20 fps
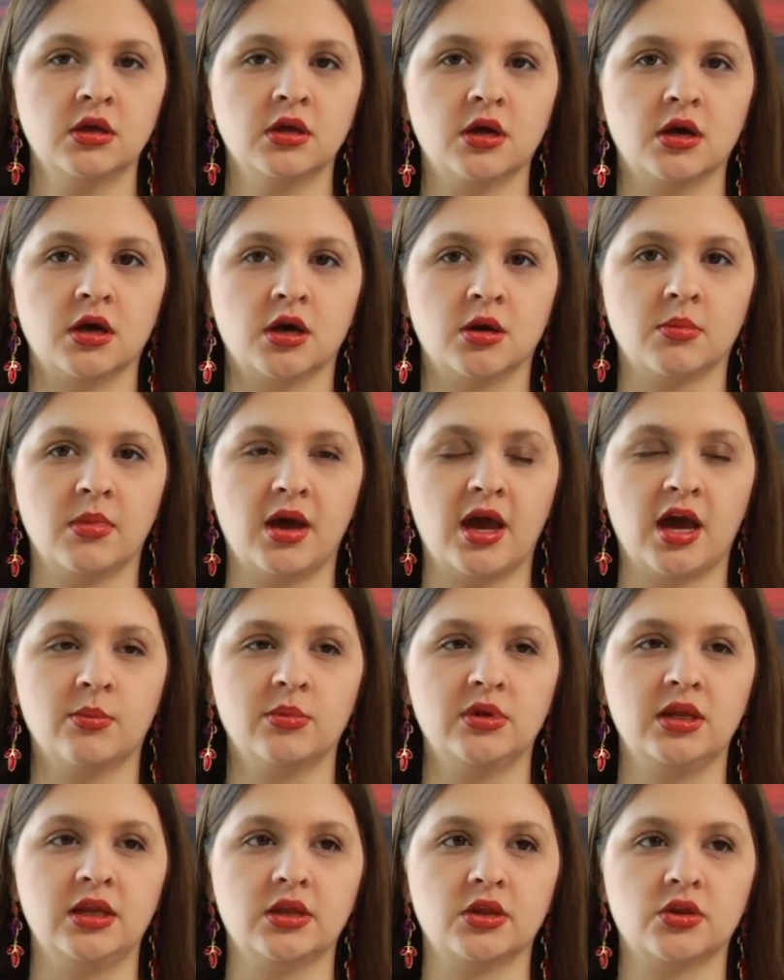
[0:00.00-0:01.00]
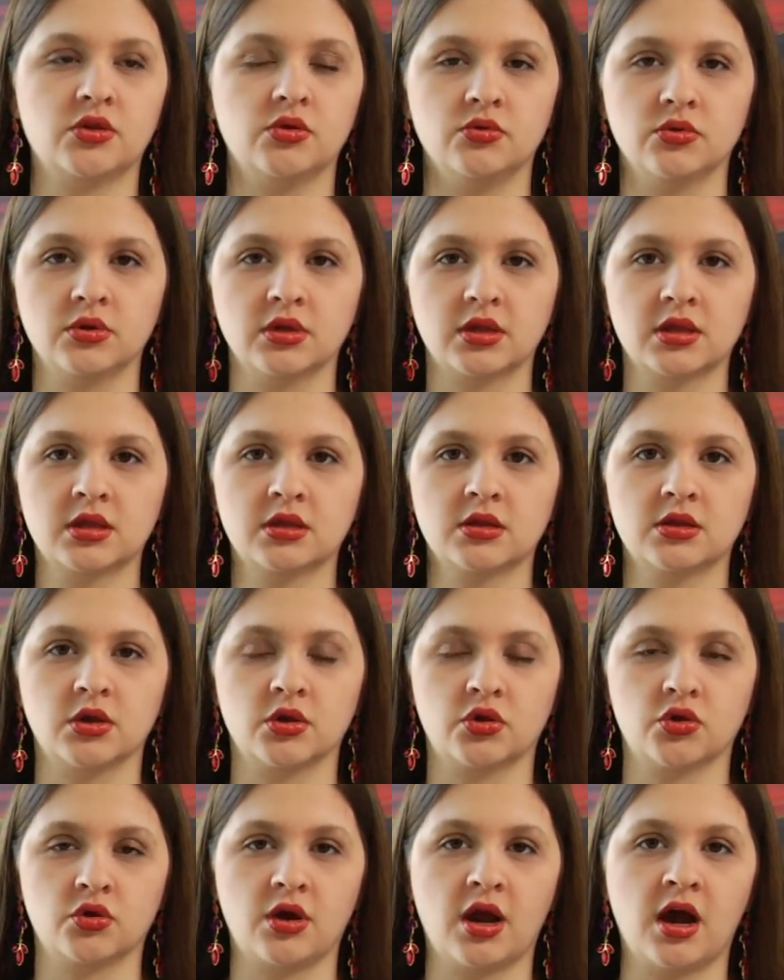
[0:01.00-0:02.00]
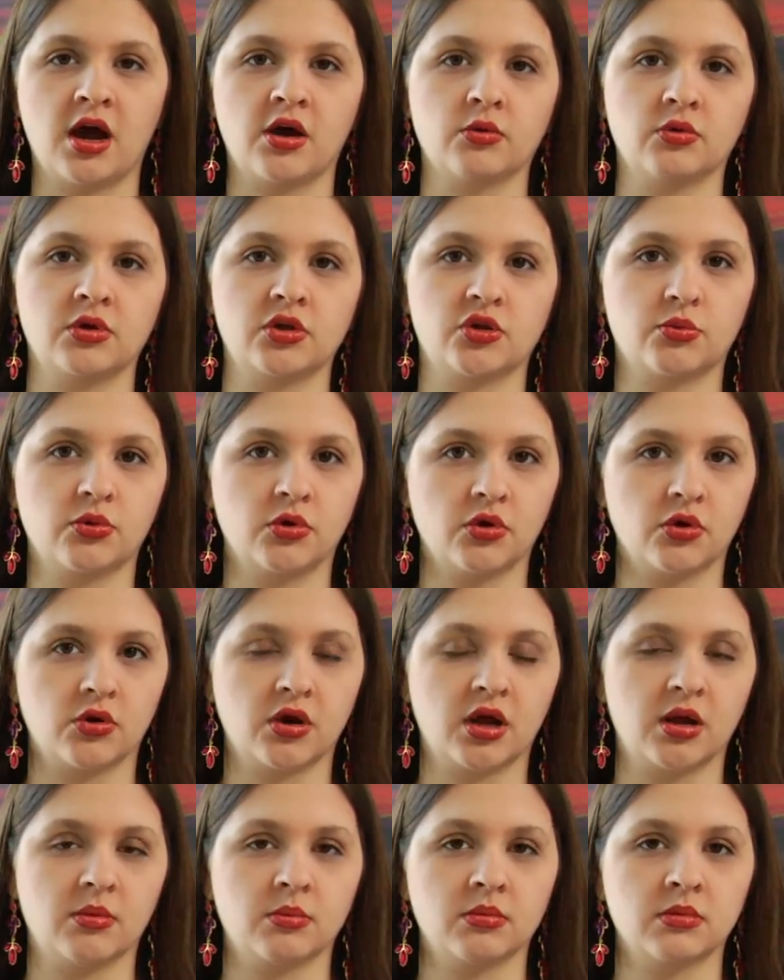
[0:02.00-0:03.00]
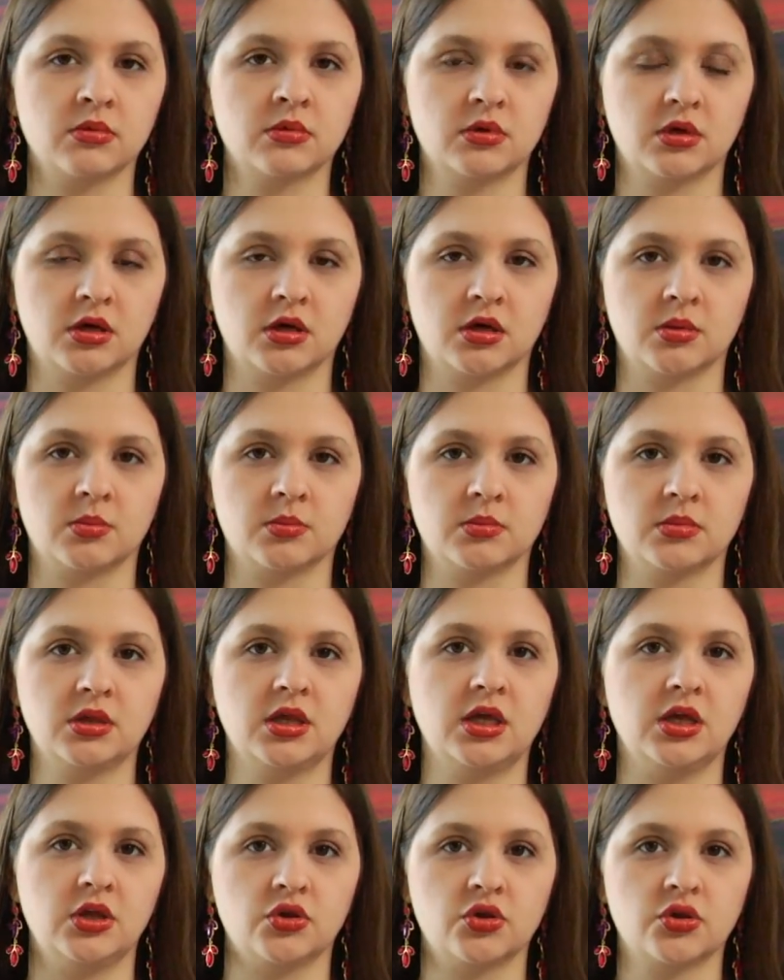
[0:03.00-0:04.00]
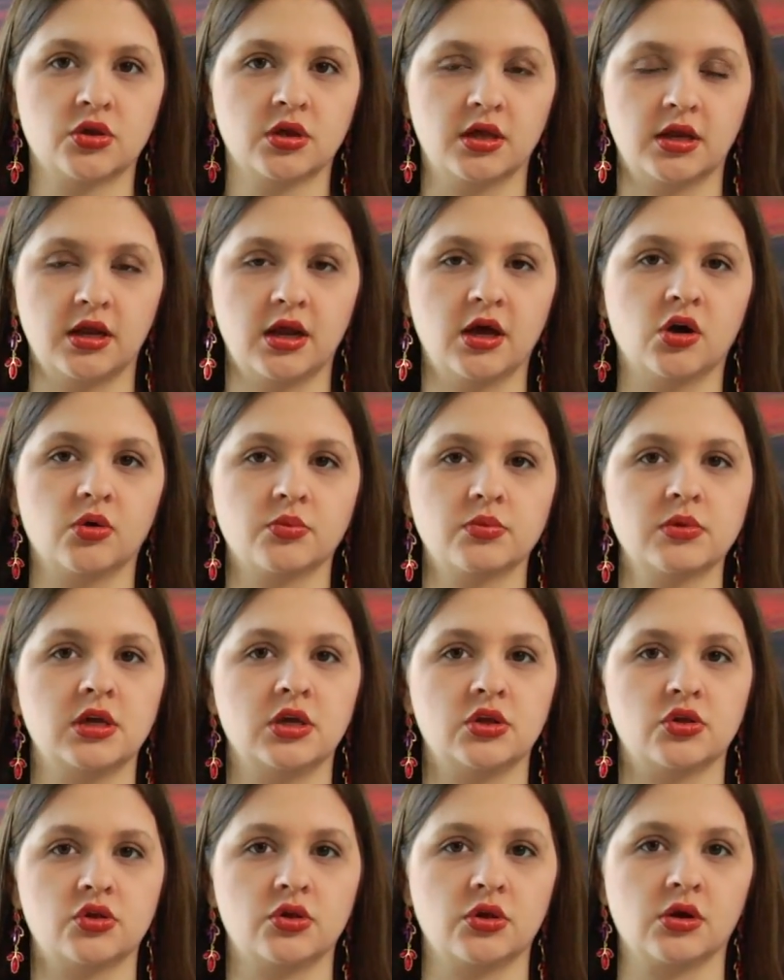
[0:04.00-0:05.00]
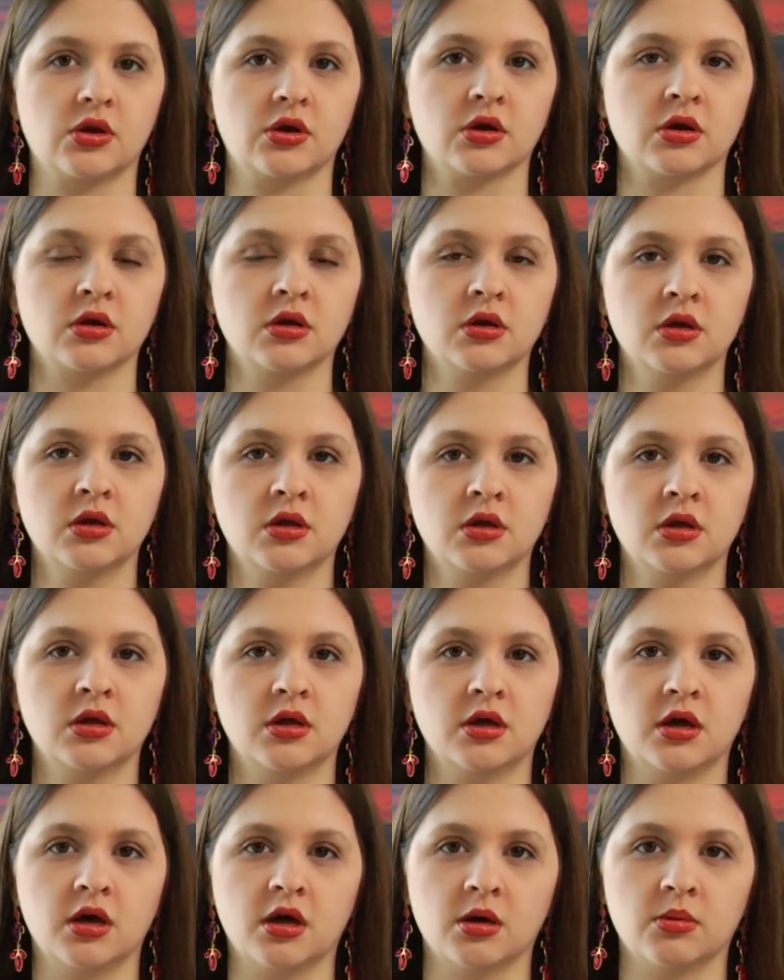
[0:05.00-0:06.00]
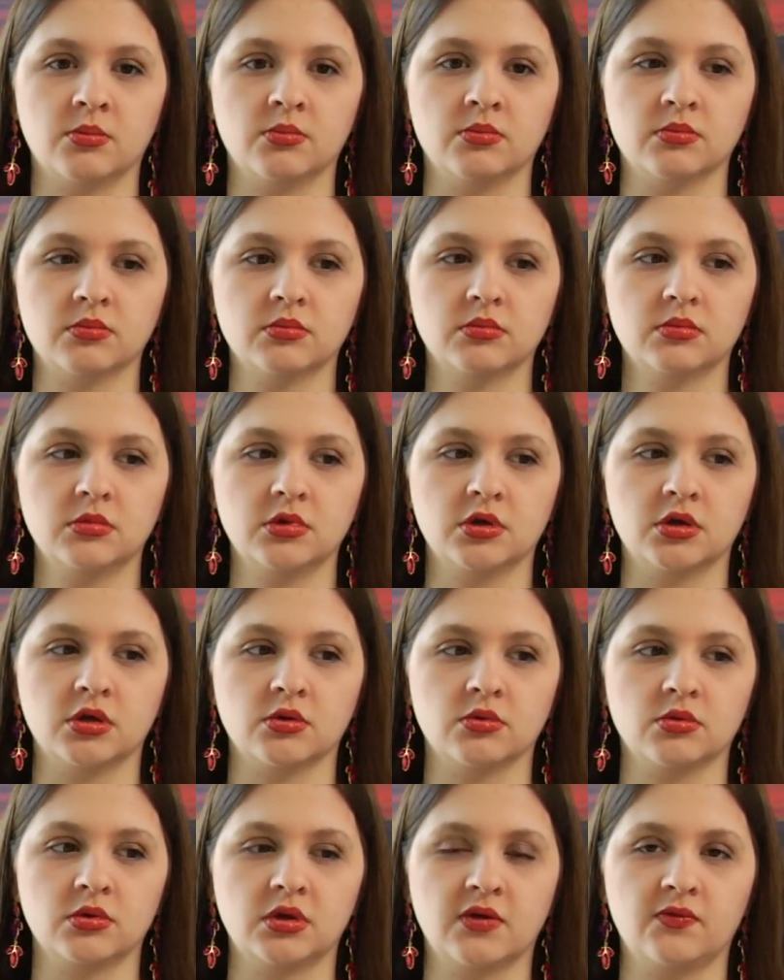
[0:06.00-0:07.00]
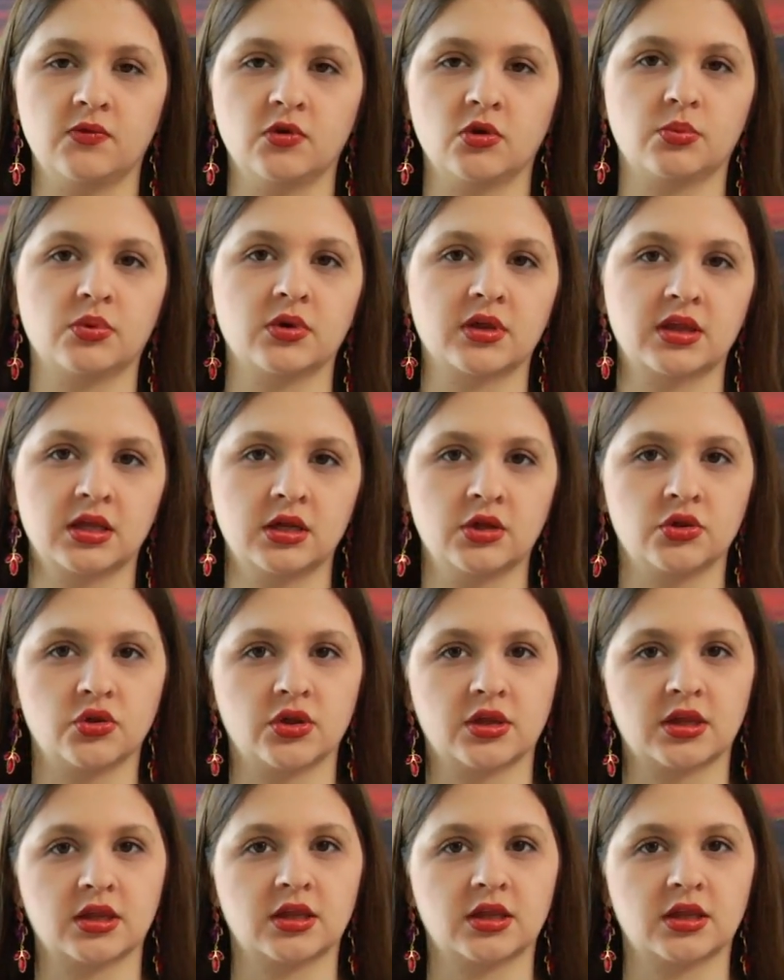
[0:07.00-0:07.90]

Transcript: Um, how many students does your outreach program um, teach and help each year? Um, you know, give your percentages